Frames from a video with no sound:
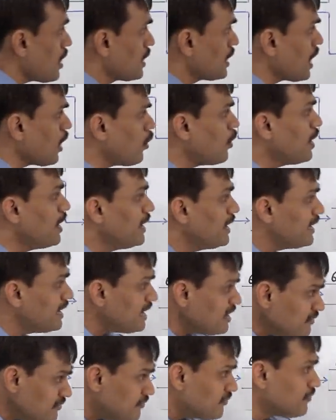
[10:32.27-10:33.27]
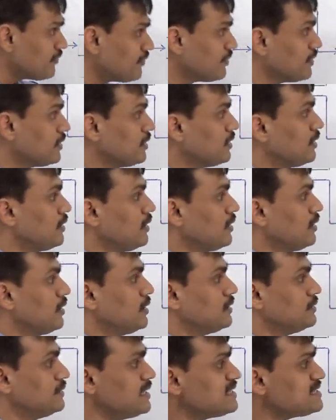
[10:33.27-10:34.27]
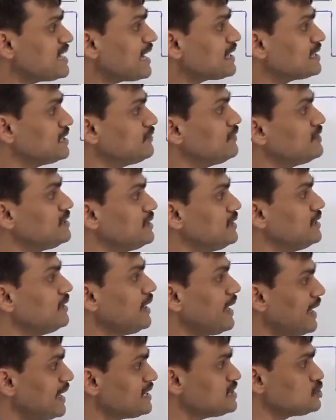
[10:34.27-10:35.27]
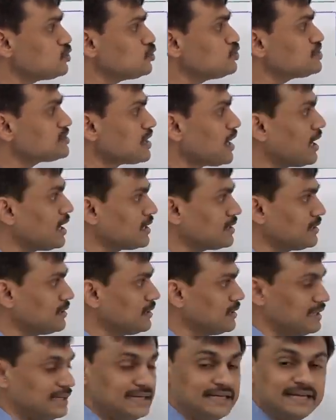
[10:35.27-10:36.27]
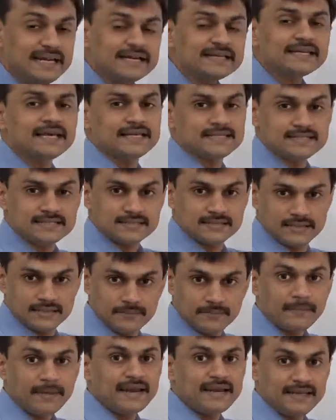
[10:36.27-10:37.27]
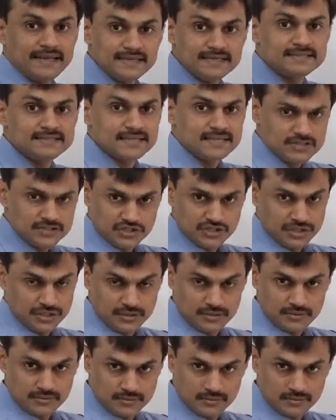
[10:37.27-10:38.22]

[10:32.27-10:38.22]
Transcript: Now if this activity has to start latest by day 16,